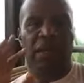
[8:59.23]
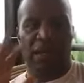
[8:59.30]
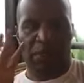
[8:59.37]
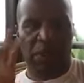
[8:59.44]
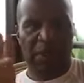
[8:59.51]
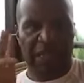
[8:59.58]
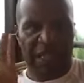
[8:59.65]

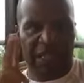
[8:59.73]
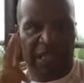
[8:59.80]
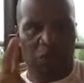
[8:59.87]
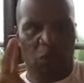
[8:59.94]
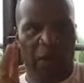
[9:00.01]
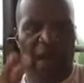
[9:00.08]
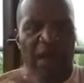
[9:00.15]
let me get this
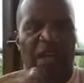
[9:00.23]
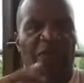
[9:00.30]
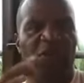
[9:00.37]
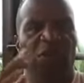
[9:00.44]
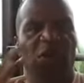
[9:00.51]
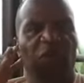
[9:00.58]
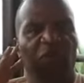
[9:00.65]
point out. If
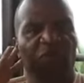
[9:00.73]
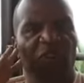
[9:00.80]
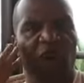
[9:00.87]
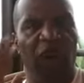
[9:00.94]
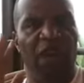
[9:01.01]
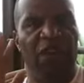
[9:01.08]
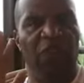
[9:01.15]
you go
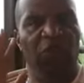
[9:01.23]
far, if